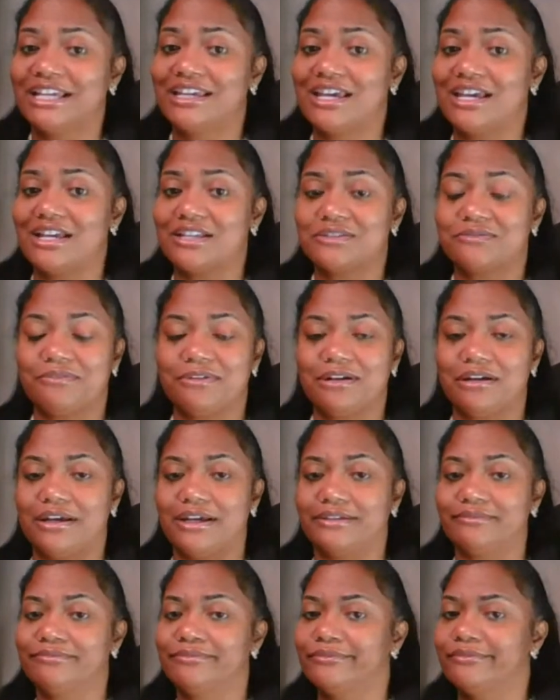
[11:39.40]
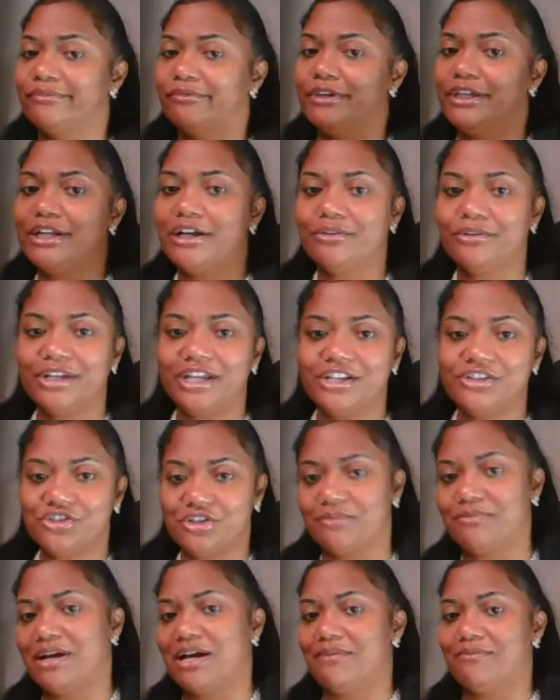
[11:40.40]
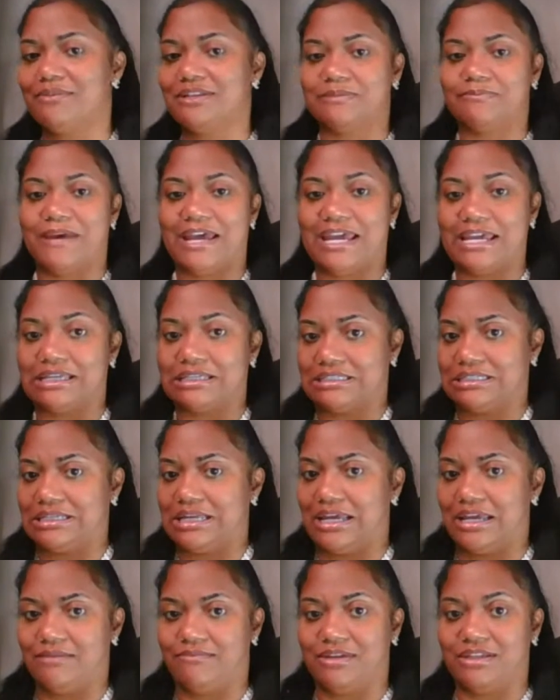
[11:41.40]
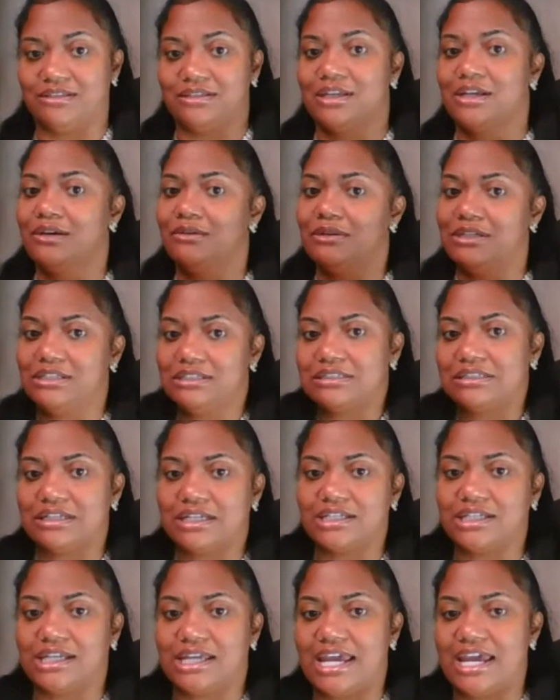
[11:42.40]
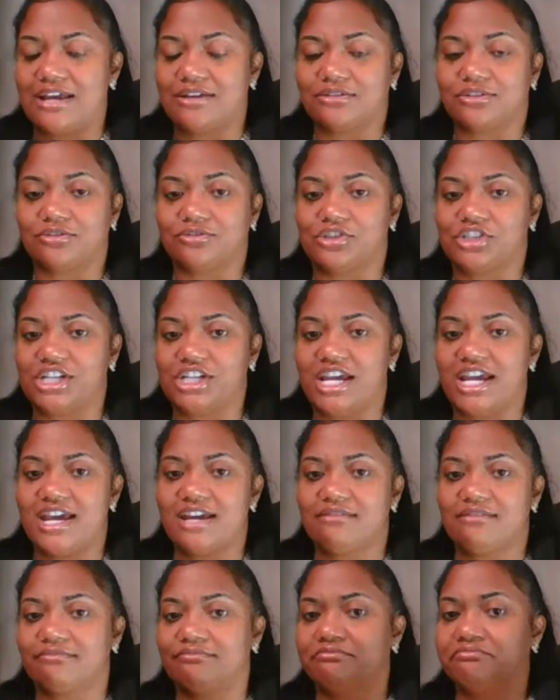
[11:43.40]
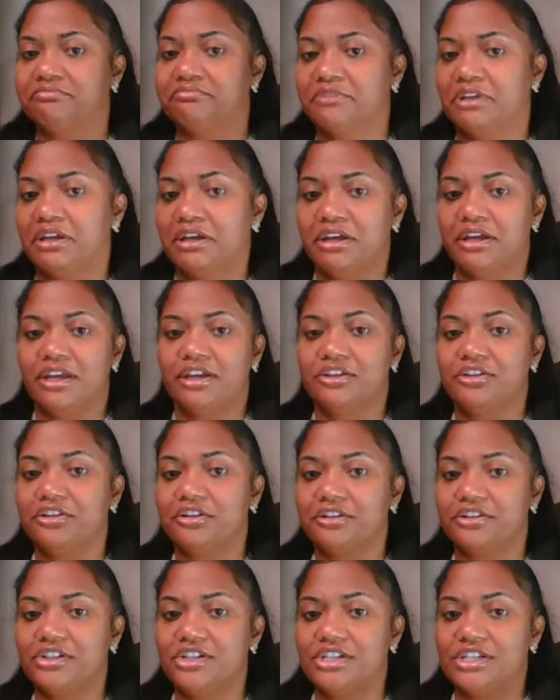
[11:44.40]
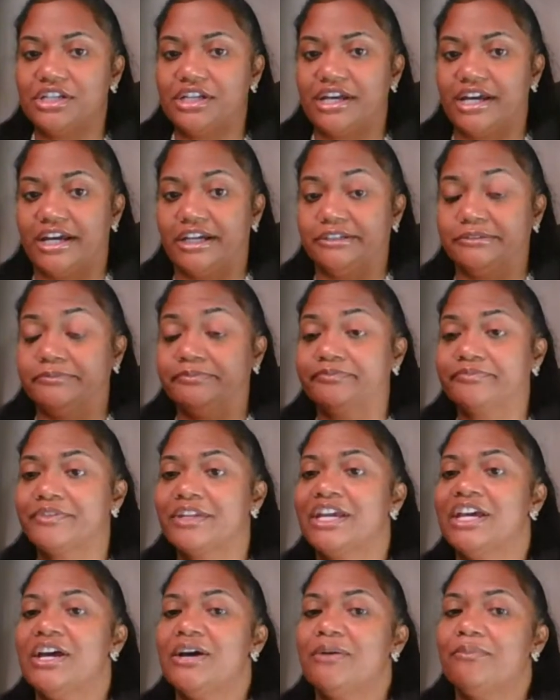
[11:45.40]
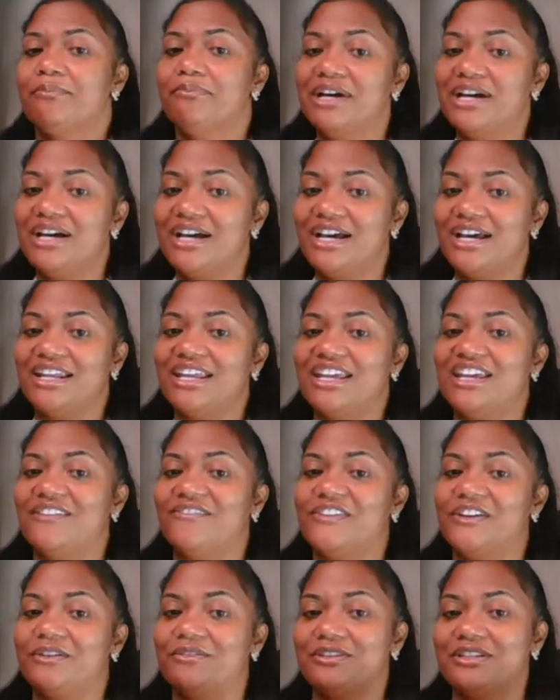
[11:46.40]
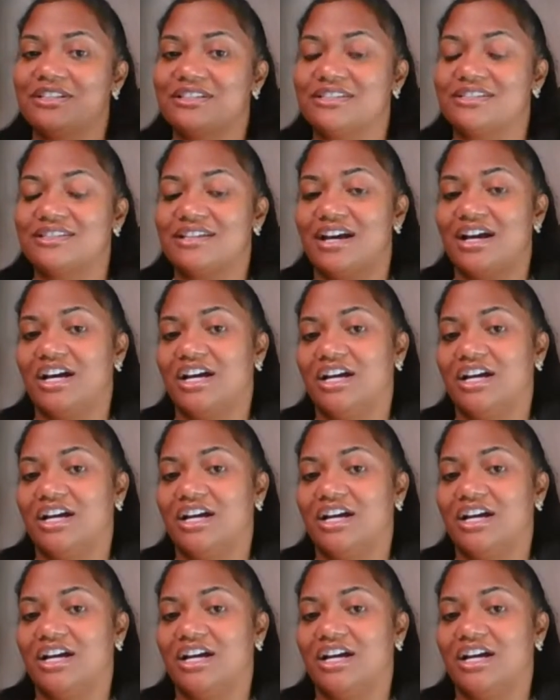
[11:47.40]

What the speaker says: guess what? We don't need your mama's bank statements. We just look at the canceled check, you're good to go. But if it was